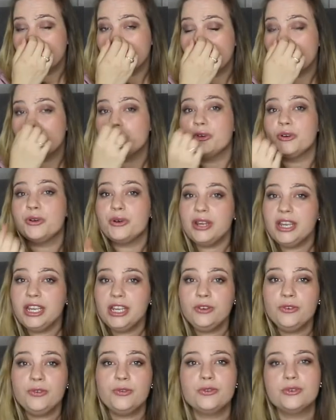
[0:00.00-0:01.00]

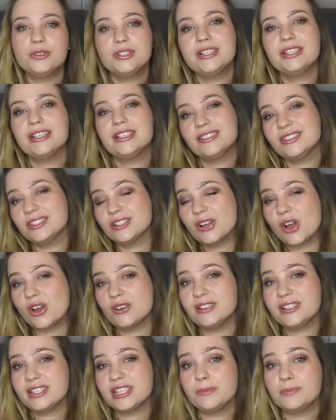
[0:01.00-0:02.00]
reinforcing is the
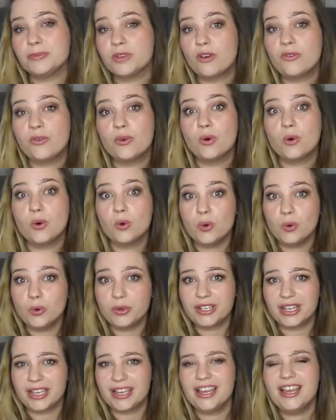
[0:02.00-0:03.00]
concept of
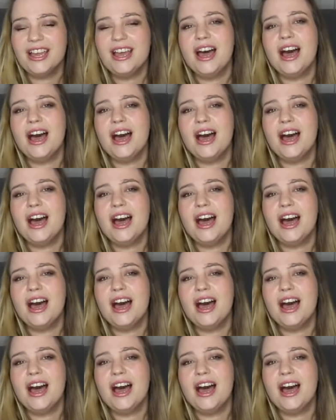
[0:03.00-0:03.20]
order.